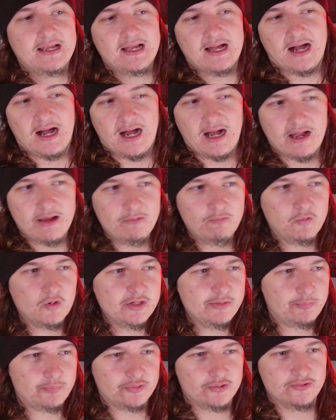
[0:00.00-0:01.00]
I
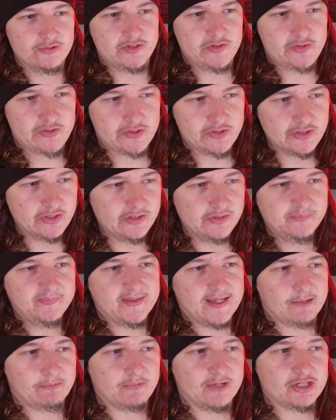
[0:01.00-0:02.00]
would presume
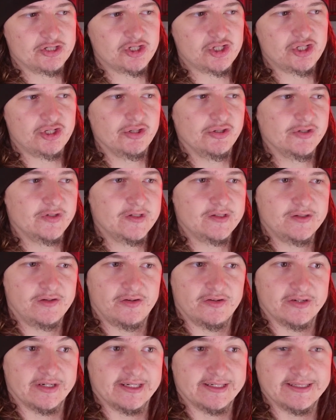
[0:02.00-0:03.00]
that we're shooting
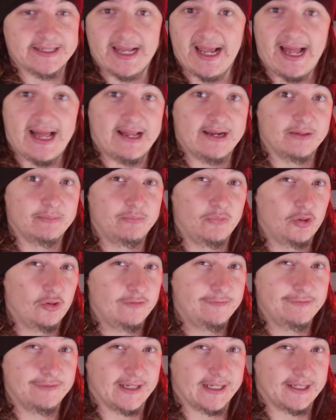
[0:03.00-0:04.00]
on an
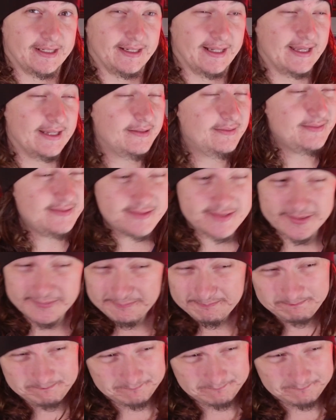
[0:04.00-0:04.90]
anamorphic lens.